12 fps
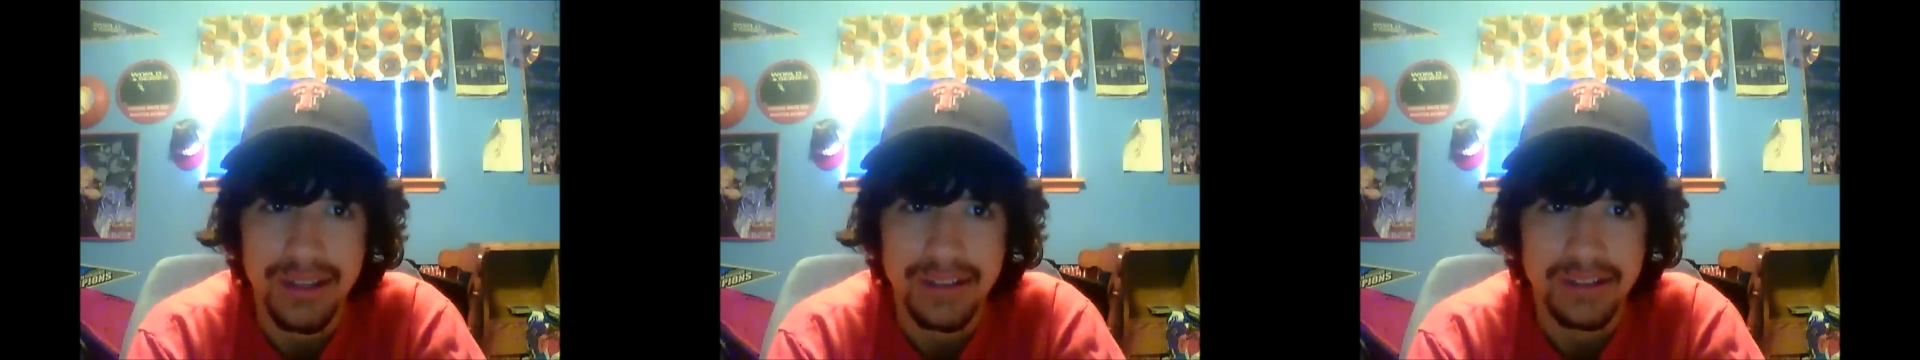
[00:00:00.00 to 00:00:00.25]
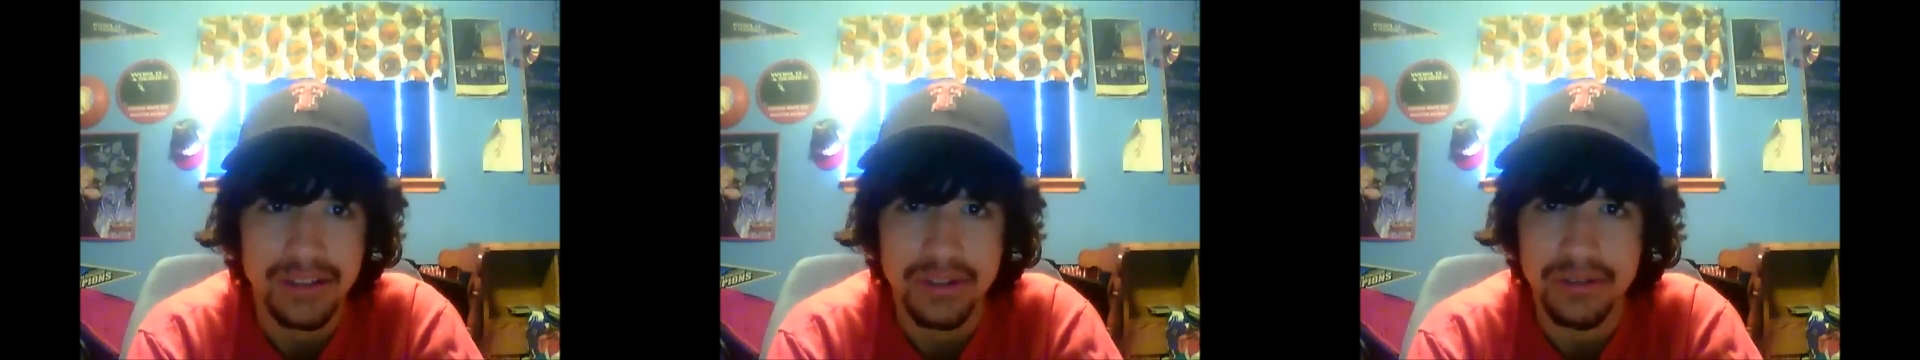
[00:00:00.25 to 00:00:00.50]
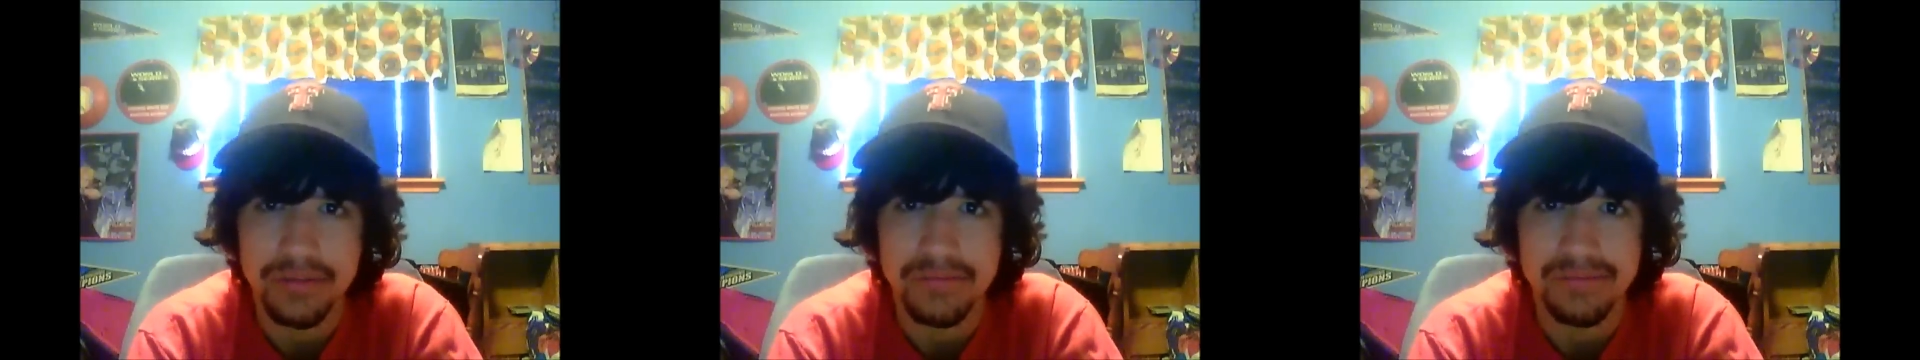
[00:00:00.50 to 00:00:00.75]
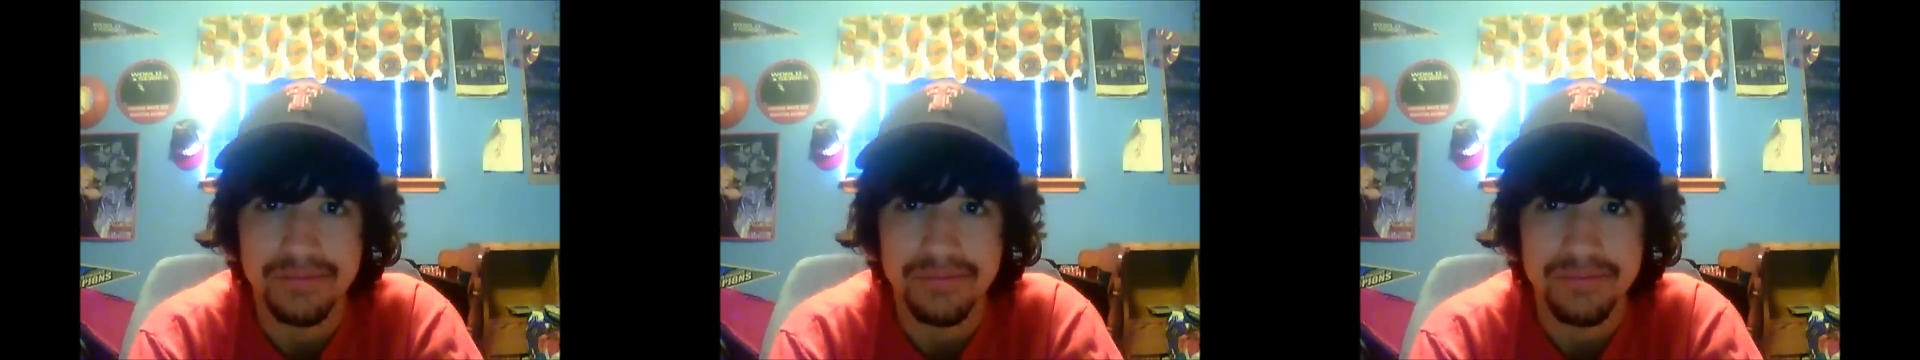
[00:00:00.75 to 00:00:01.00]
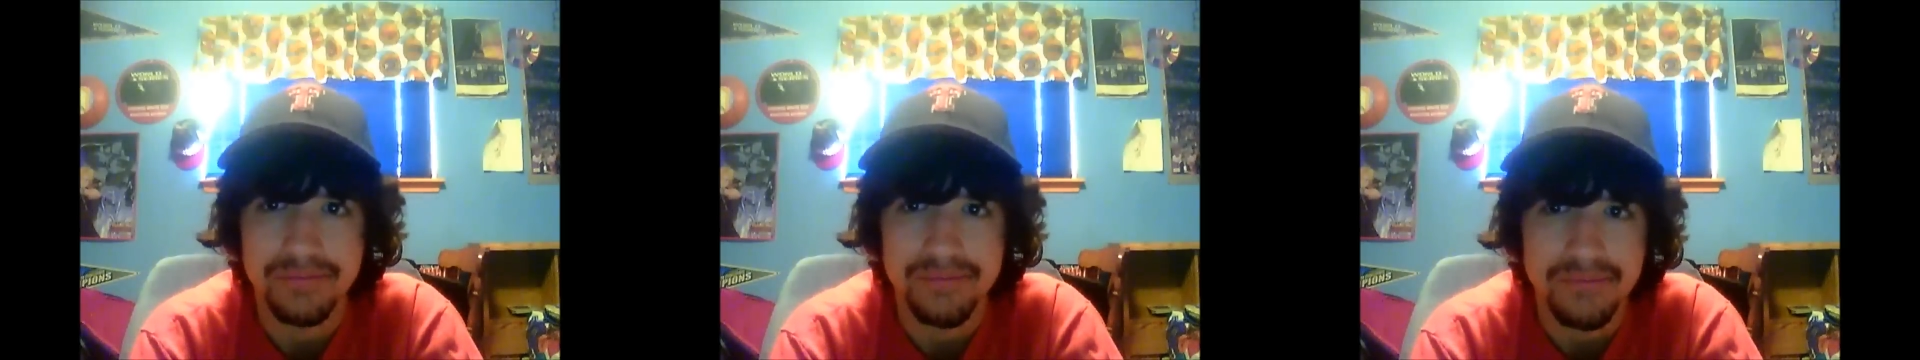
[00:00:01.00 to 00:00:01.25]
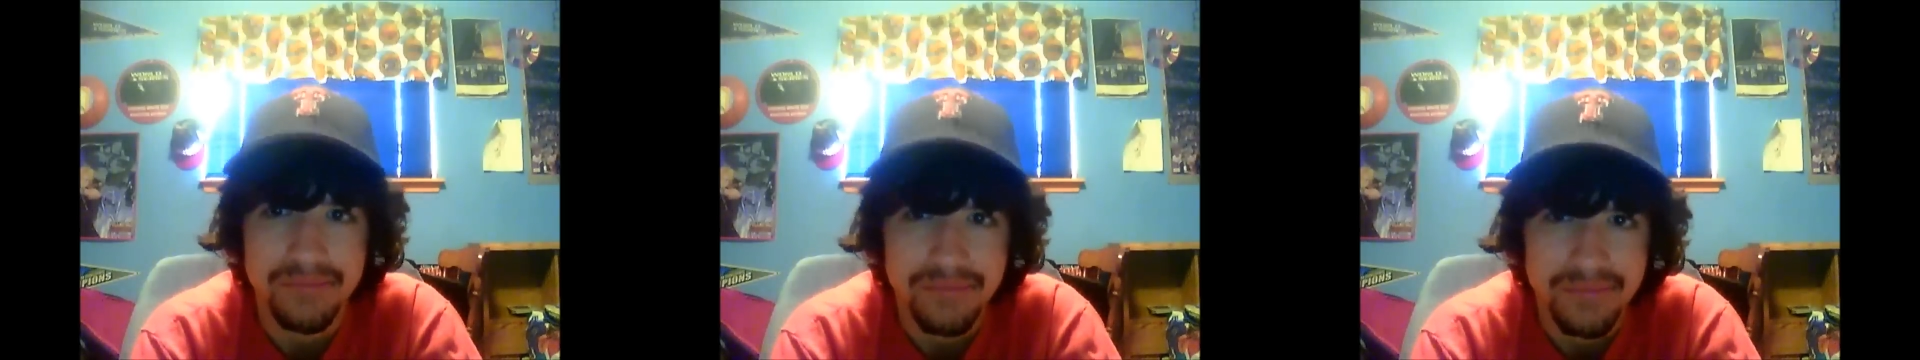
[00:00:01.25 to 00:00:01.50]
So,
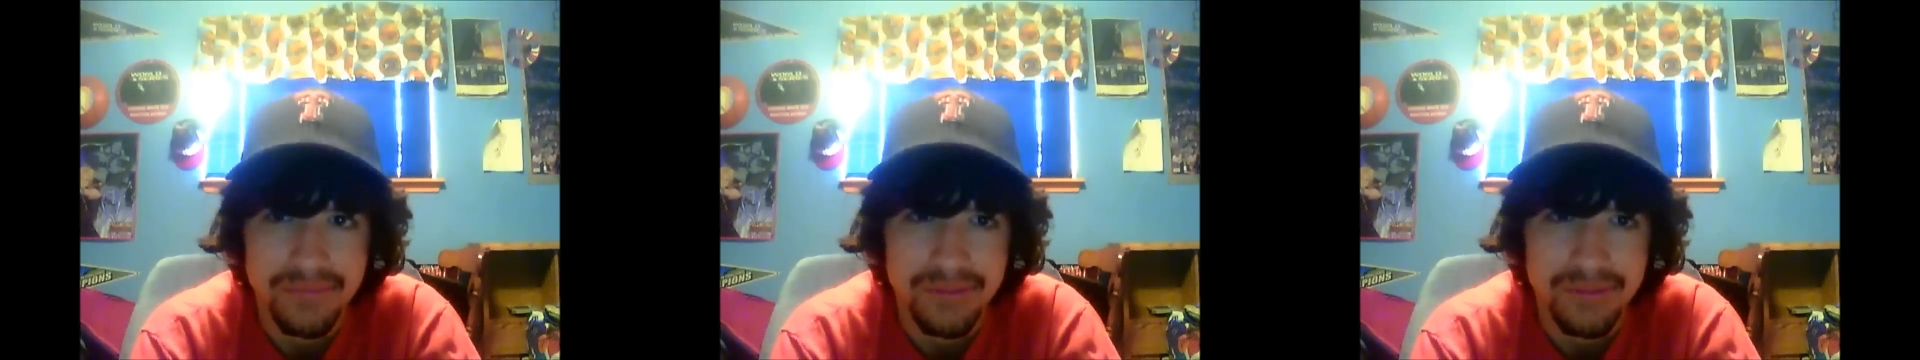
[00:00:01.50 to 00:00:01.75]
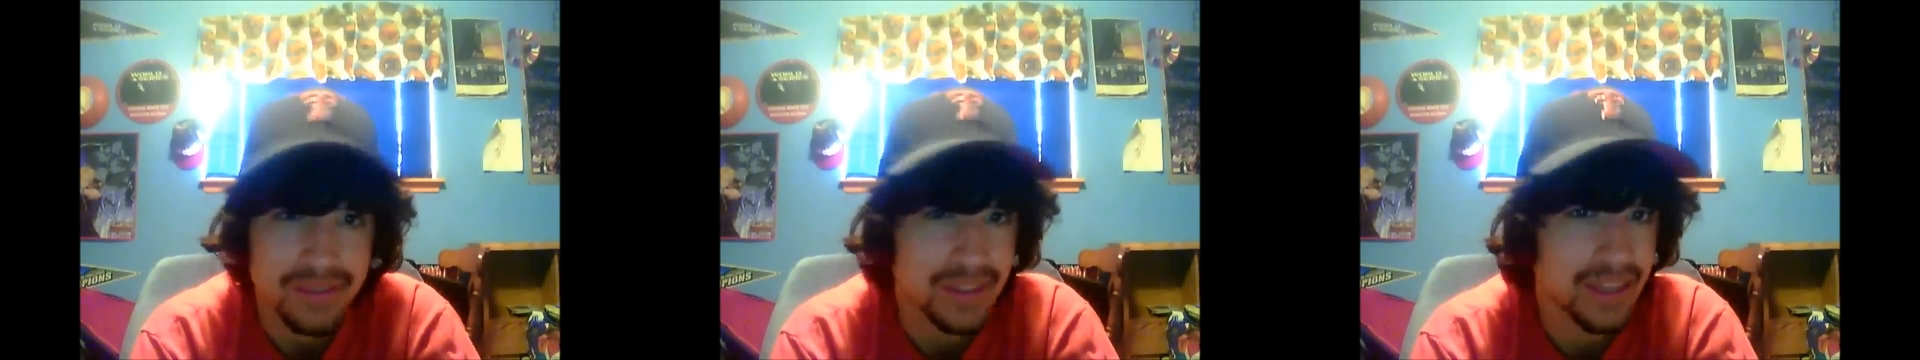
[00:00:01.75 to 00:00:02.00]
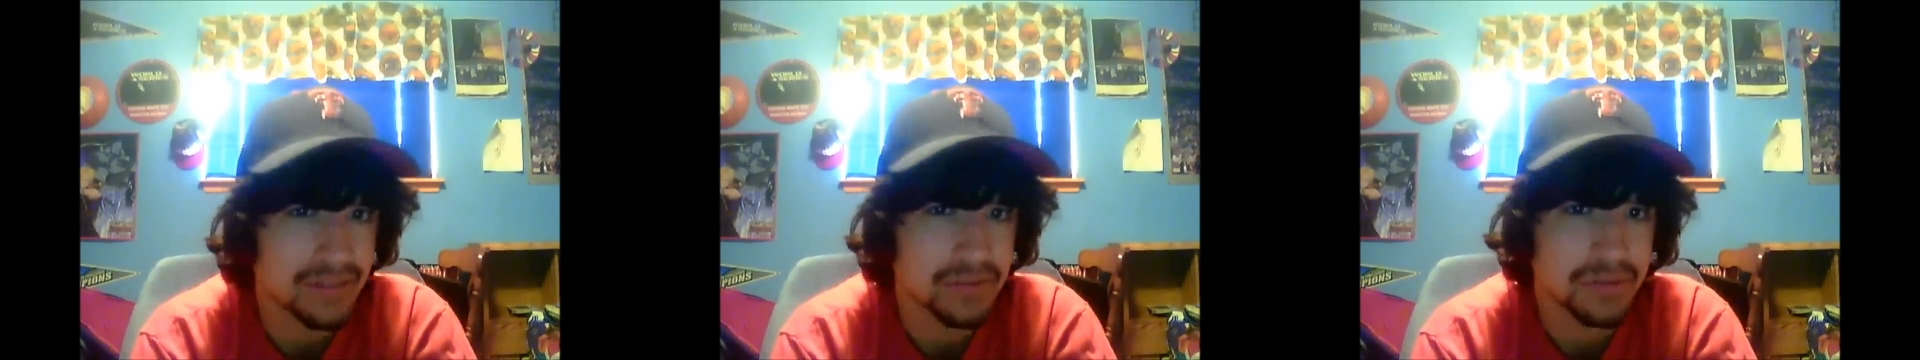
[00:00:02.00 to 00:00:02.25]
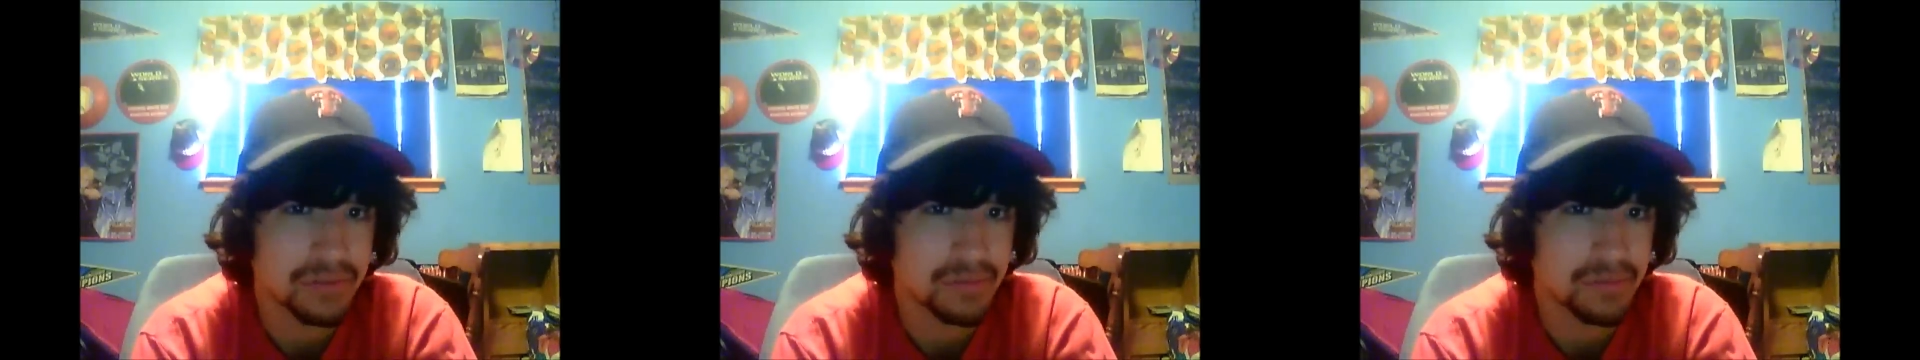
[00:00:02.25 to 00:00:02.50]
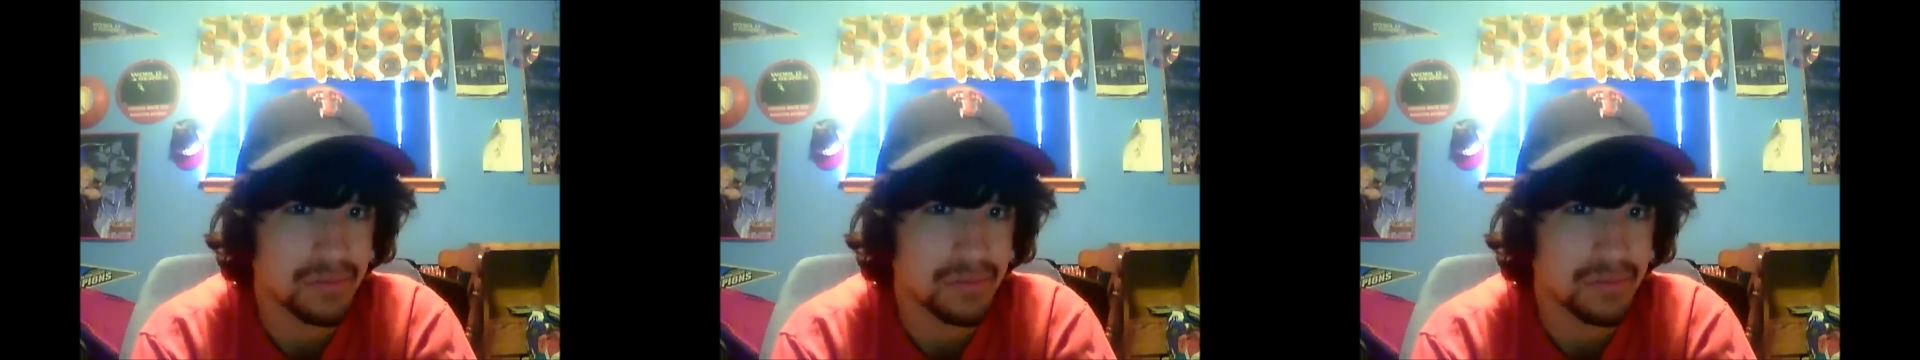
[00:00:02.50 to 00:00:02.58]
there's